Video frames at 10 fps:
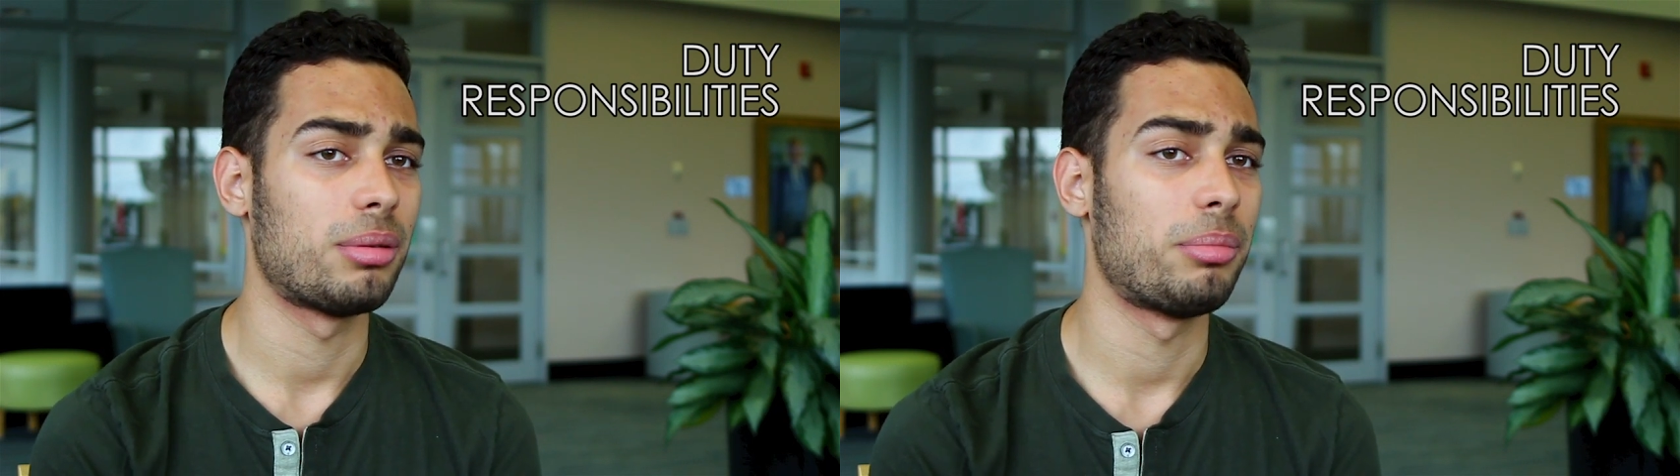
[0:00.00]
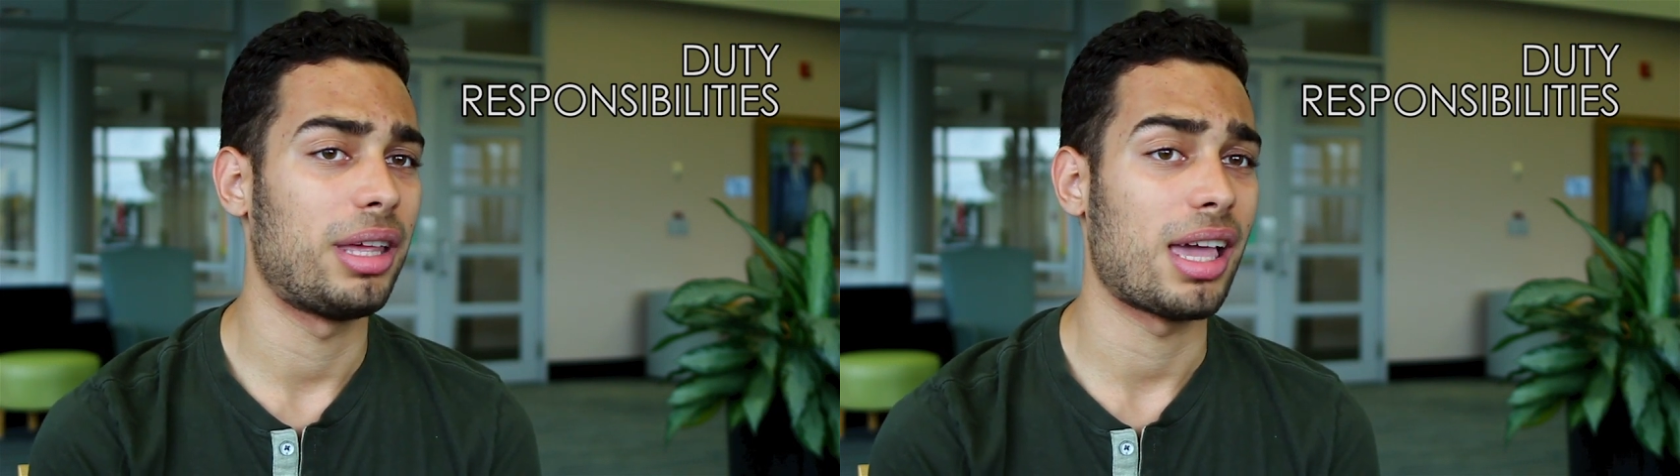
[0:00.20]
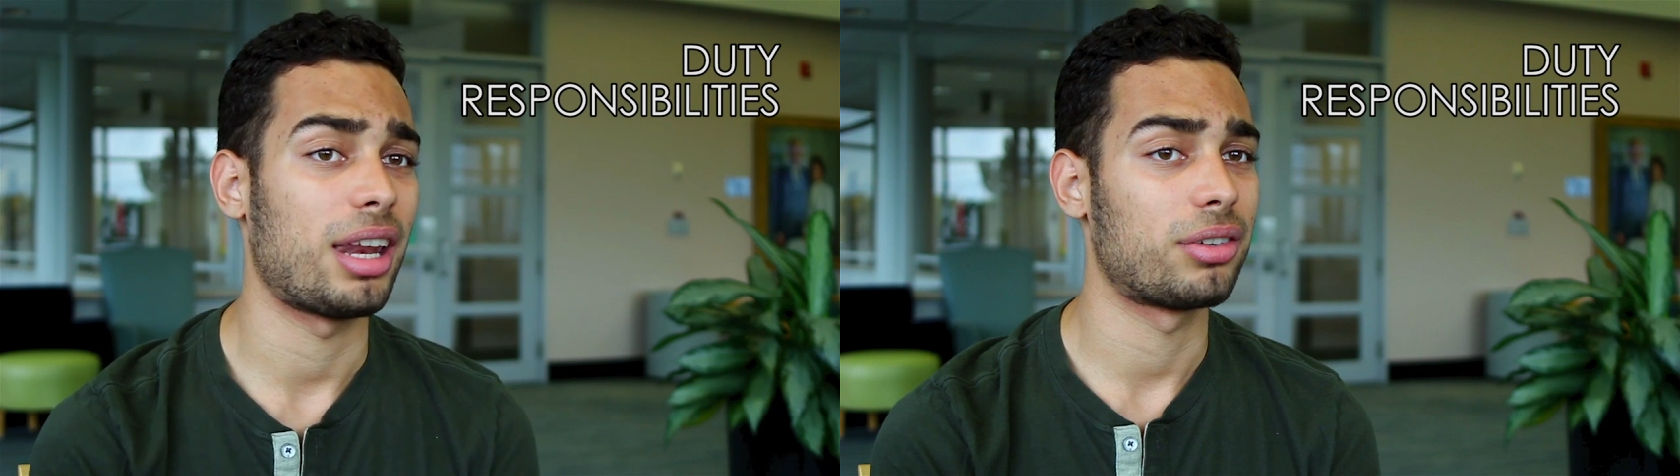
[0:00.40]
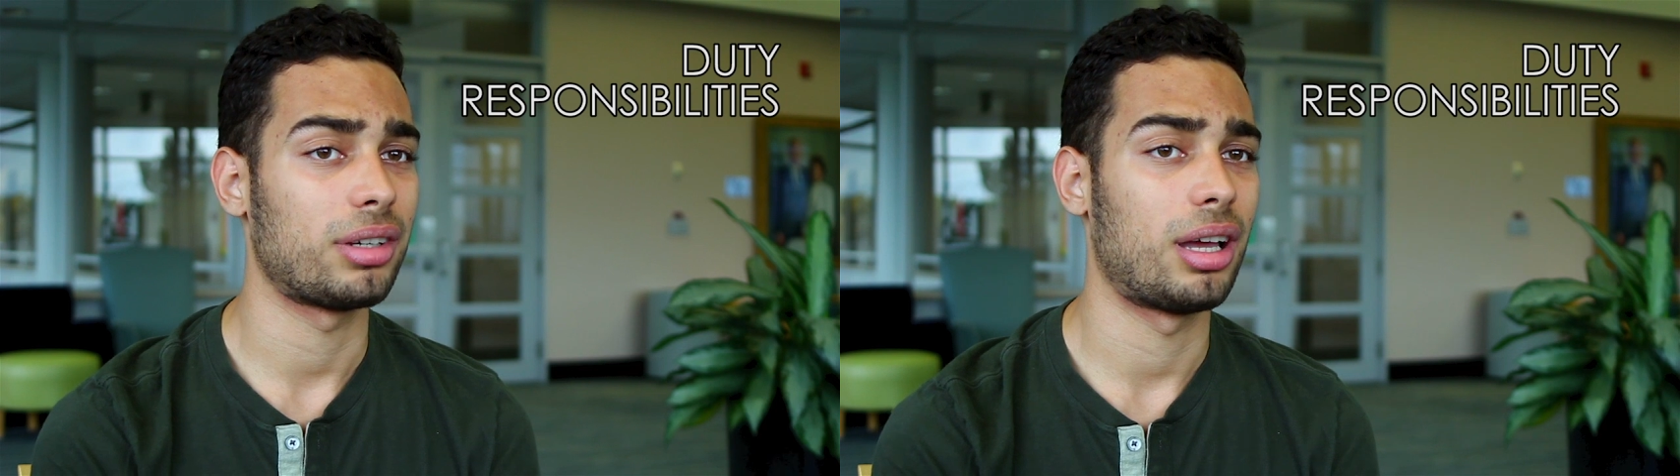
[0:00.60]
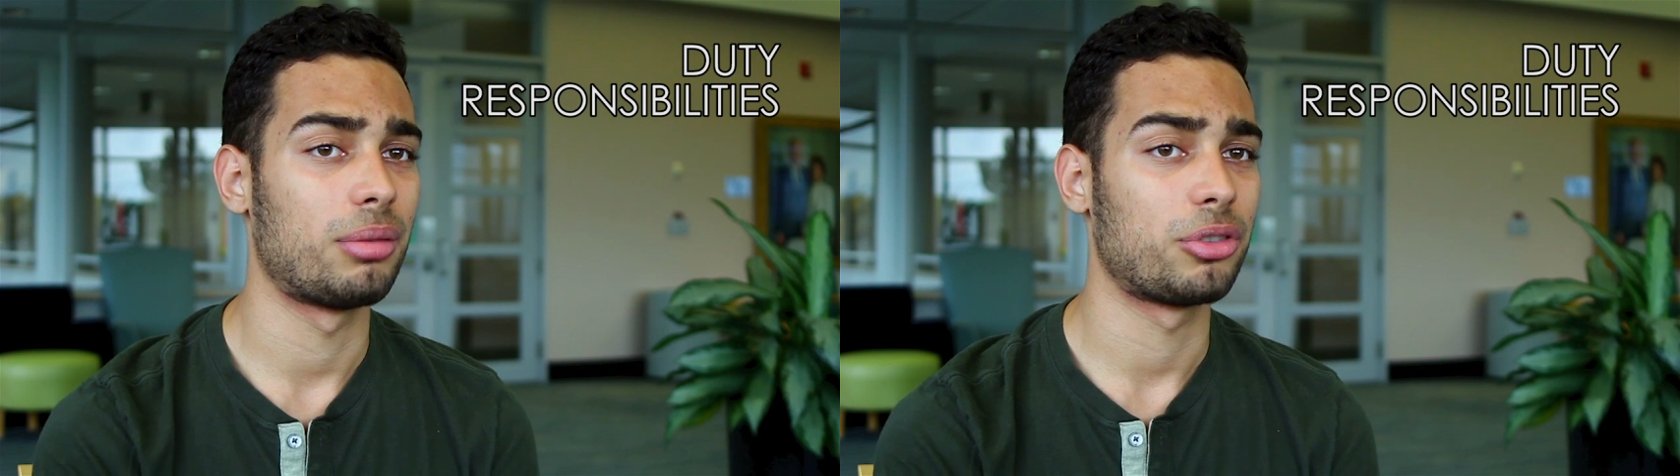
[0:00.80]
mediating
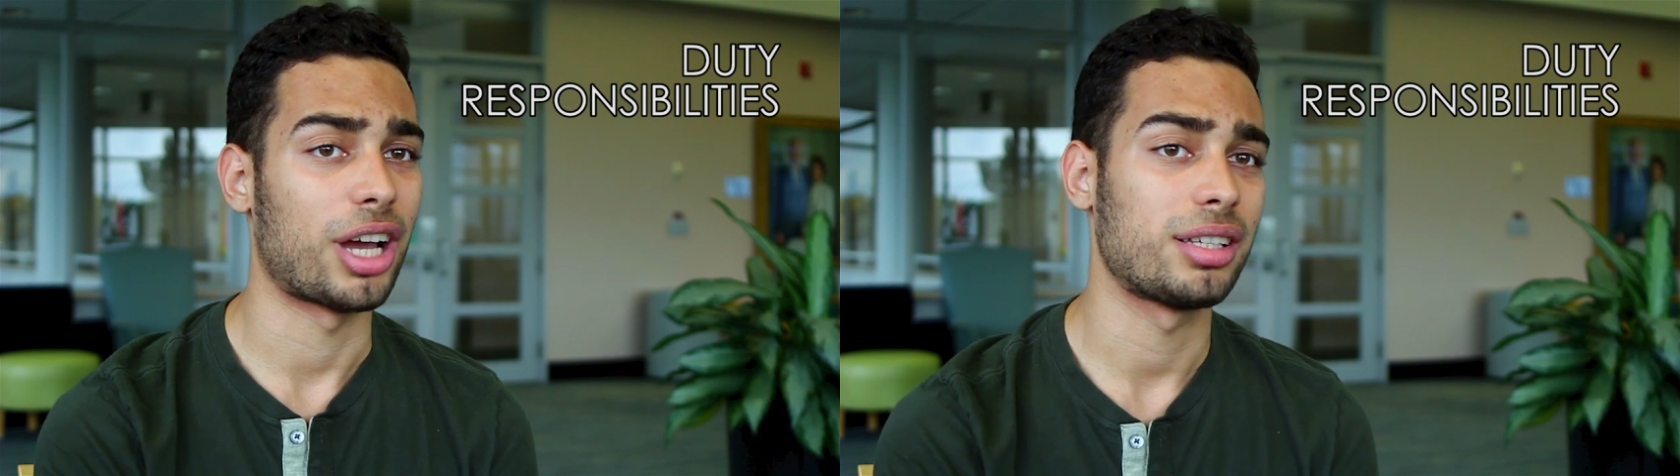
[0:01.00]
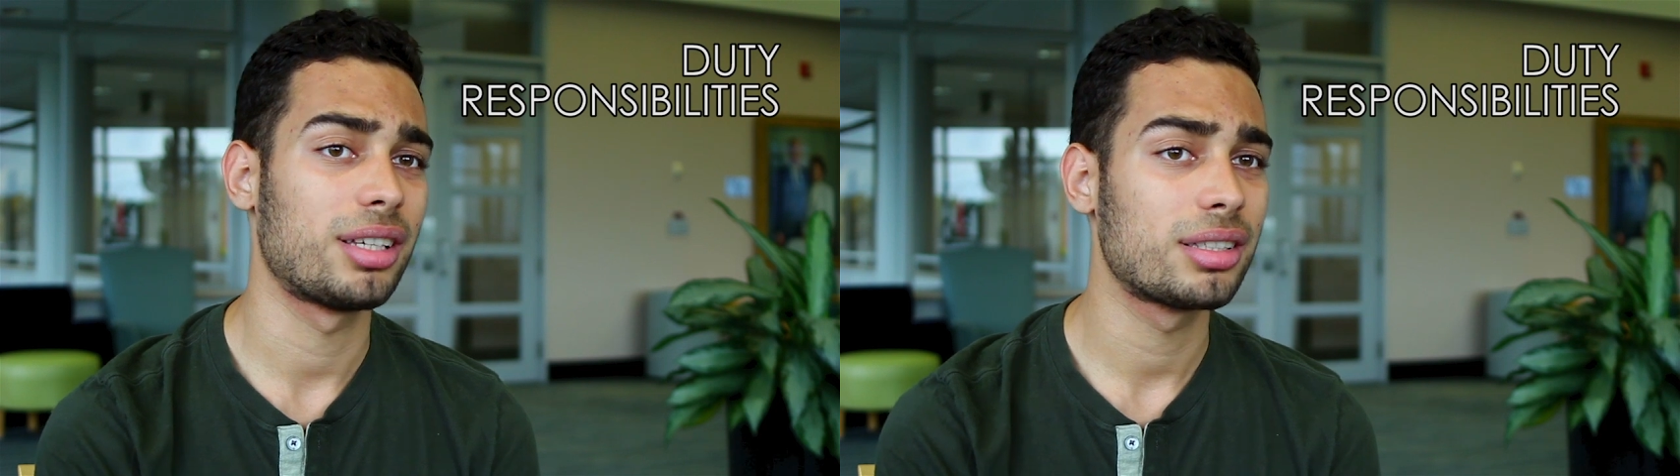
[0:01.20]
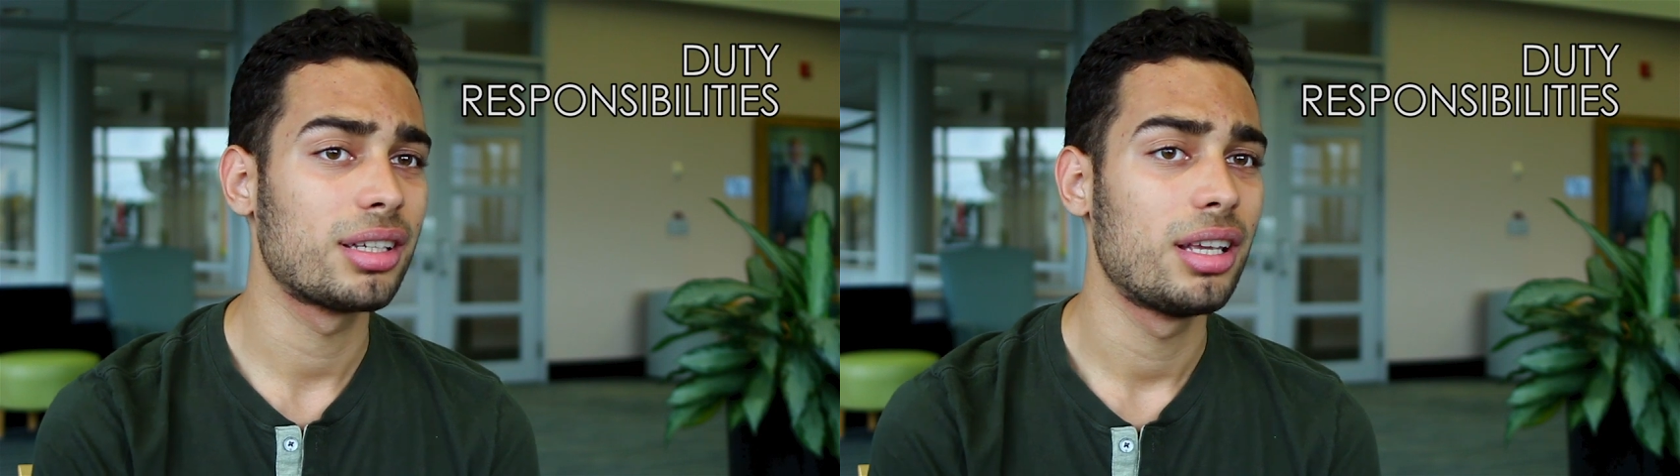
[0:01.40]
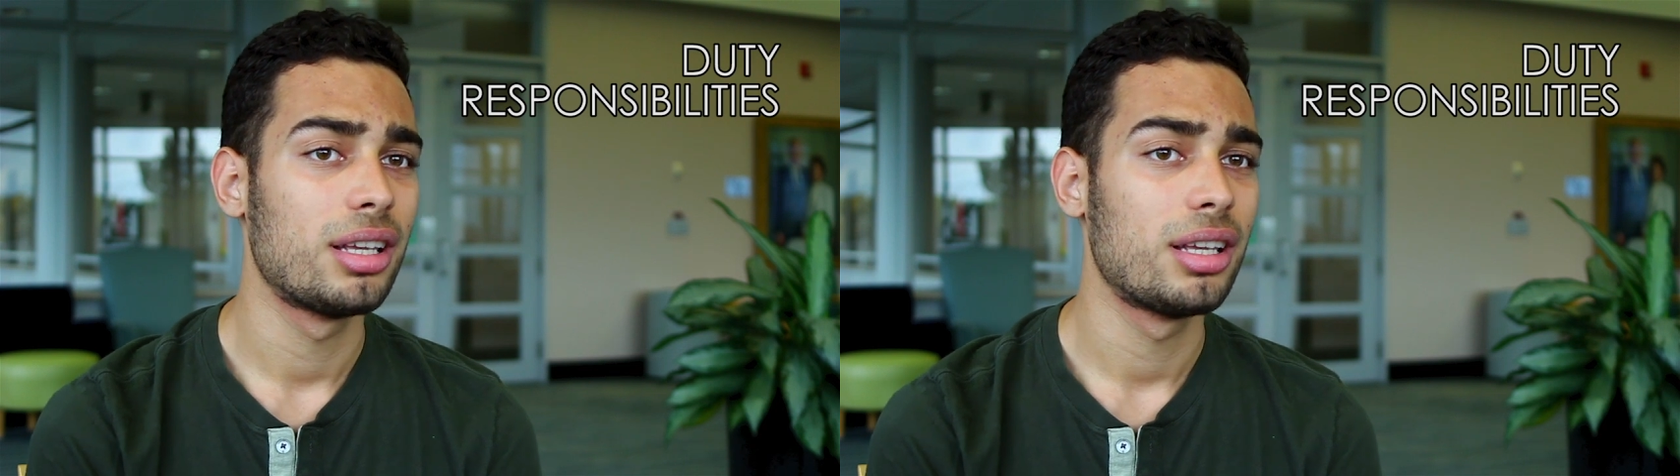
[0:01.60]
crisis.